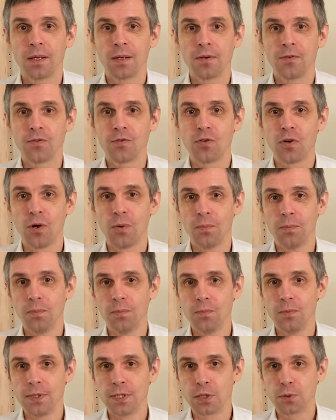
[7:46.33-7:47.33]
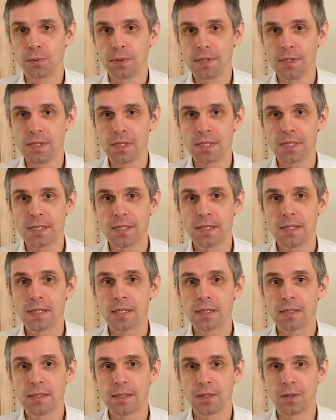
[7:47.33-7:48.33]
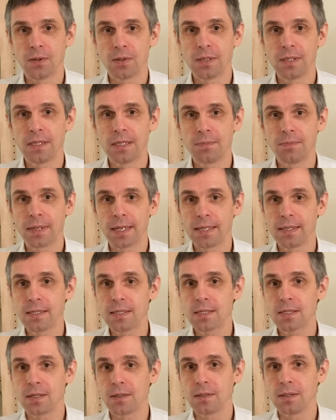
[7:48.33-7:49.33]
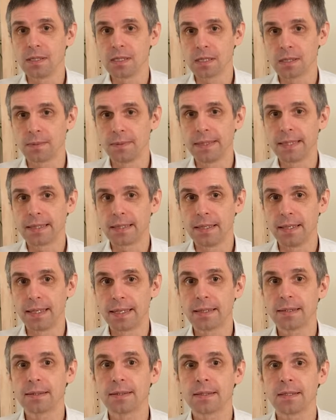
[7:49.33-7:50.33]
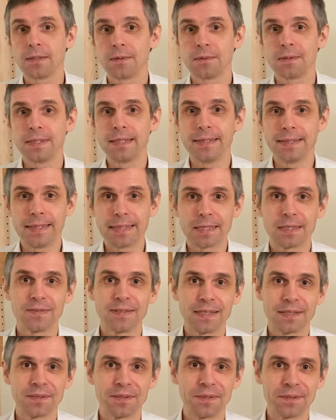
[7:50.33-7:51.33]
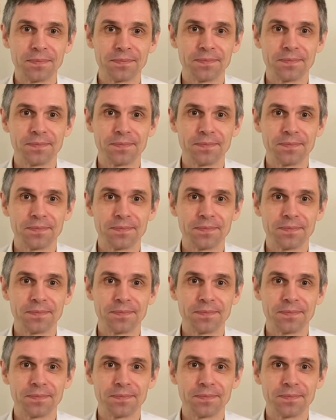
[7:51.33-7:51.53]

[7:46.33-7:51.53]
from which we see that it only depends on the squared length of the index vector.